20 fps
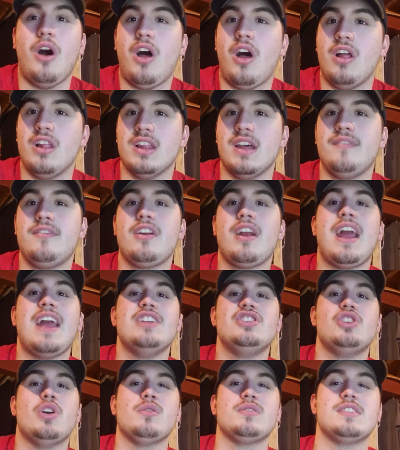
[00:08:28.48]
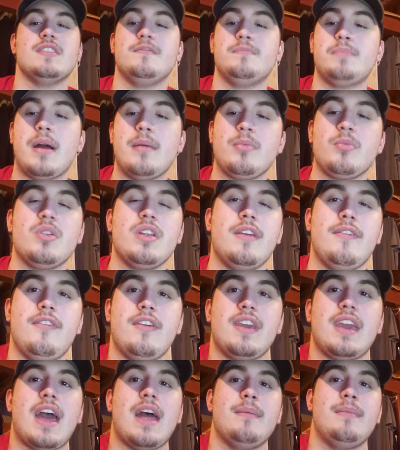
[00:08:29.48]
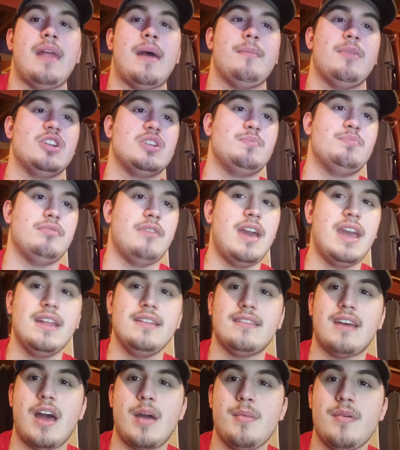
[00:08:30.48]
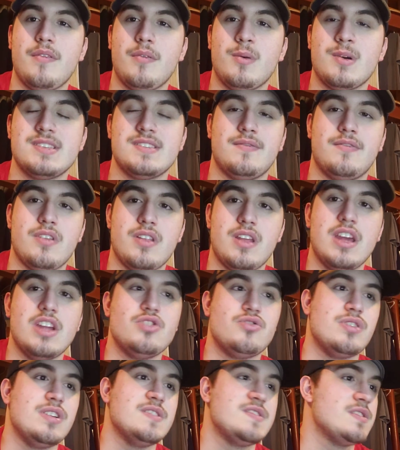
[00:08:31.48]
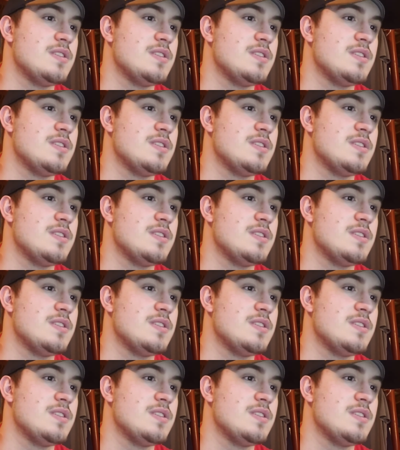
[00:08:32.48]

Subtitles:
Olivier Joseph probably wouldn't even got that much playing time if it wasn't for the injuries.